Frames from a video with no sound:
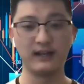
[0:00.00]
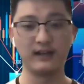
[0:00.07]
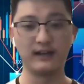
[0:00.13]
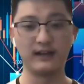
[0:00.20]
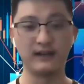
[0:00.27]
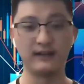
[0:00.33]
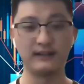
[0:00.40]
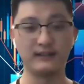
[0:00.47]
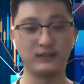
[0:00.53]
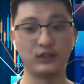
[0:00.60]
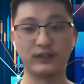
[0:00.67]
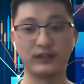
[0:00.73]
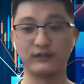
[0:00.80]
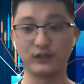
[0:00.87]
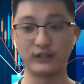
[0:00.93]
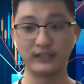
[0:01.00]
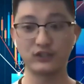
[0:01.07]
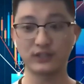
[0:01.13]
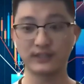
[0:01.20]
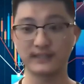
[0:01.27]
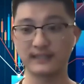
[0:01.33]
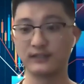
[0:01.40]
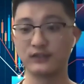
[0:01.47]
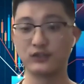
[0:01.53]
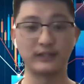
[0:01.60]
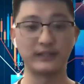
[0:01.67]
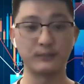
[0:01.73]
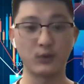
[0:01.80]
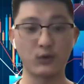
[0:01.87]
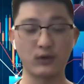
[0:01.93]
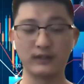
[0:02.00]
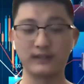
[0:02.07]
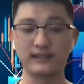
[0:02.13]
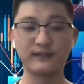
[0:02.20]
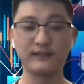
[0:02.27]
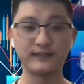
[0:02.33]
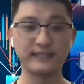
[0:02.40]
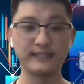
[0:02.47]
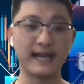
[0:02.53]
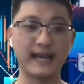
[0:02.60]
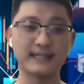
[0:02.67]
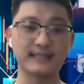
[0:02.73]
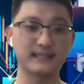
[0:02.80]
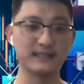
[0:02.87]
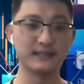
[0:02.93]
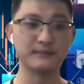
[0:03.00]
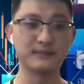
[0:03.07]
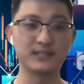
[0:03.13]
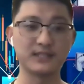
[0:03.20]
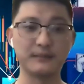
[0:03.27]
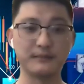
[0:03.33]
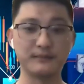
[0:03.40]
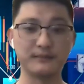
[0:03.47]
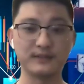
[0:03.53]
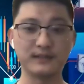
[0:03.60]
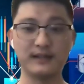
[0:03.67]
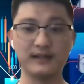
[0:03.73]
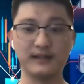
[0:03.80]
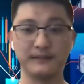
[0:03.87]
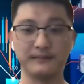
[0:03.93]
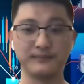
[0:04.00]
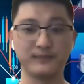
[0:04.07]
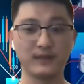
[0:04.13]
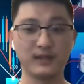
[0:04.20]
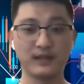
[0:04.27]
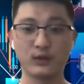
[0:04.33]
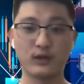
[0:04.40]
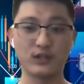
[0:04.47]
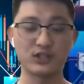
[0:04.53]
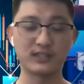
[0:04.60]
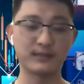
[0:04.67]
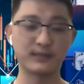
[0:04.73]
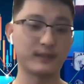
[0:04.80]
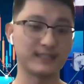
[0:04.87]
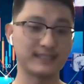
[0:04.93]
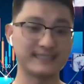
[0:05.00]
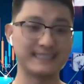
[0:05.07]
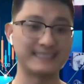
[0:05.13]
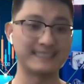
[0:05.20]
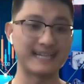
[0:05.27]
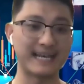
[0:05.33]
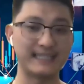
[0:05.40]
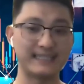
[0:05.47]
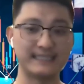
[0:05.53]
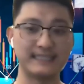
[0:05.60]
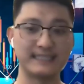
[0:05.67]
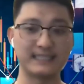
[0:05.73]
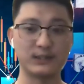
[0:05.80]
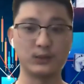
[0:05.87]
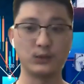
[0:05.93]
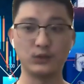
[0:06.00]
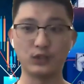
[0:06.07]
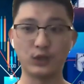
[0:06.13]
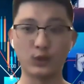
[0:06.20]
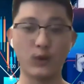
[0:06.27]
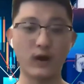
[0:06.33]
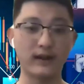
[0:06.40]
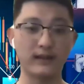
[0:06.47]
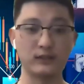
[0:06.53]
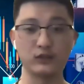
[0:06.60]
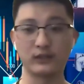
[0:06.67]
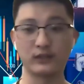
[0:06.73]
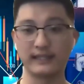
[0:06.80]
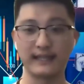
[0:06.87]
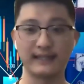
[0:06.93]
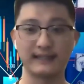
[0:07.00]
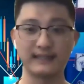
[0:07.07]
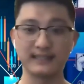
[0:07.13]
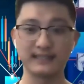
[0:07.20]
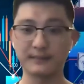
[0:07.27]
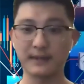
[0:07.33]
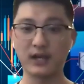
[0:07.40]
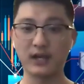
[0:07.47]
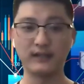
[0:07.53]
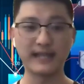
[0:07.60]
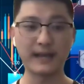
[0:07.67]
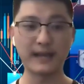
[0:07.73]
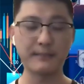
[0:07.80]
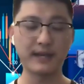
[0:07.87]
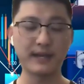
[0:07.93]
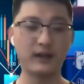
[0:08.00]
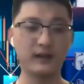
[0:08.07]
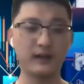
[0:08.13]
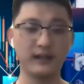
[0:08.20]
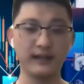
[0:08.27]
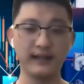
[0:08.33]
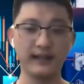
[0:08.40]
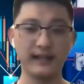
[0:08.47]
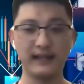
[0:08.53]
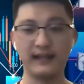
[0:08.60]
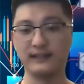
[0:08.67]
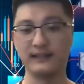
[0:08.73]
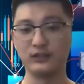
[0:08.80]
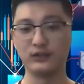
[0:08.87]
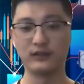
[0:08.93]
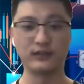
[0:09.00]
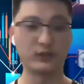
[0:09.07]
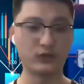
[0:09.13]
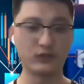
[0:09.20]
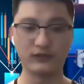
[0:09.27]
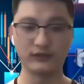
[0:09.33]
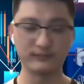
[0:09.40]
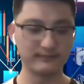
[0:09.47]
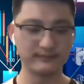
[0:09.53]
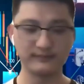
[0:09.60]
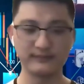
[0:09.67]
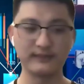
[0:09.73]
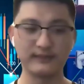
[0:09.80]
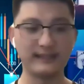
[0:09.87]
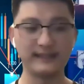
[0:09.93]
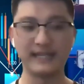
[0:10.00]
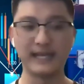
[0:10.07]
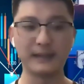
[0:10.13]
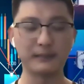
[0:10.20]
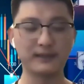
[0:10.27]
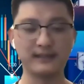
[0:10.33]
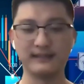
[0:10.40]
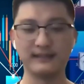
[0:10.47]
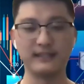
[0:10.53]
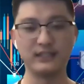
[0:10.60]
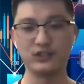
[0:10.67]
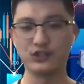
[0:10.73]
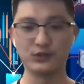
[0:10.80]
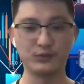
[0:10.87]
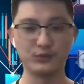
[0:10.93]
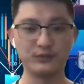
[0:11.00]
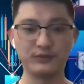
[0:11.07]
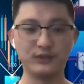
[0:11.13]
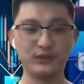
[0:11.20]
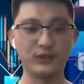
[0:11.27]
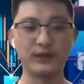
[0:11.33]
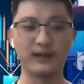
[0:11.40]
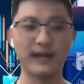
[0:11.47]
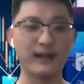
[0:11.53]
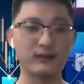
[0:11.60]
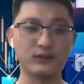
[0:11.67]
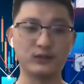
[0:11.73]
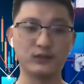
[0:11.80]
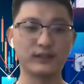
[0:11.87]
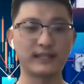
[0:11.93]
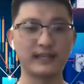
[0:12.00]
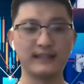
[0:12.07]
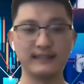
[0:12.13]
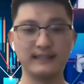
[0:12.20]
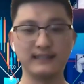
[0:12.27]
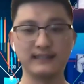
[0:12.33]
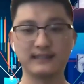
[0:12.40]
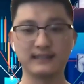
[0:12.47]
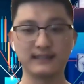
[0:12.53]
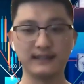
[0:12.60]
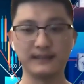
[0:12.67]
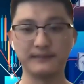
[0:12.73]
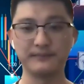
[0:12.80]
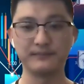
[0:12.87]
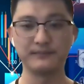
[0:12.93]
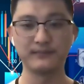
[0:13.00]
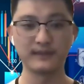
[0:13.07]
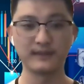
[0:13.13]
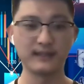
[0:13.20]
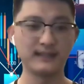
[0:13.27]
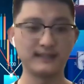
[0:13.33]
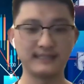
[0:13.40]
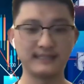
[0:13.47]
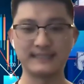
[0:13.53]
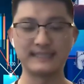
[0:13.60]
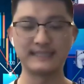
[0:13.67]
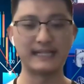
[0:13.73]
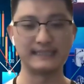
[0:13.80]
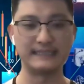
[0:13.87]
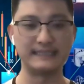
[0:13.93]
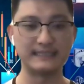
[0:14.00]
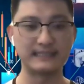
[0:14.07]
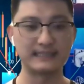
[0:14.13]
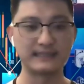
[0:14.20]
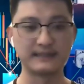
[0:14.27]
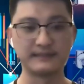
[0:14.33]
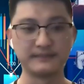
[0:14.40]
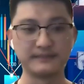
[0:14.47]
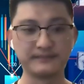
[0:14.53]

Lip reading: You know, if you're interested in learning more, definitely ask them some questions about the seasonalities and, you know, why they're looking at this pair and that pair. And, you know, they'll go in depth and teach you, you know, how to look at these seasonalities.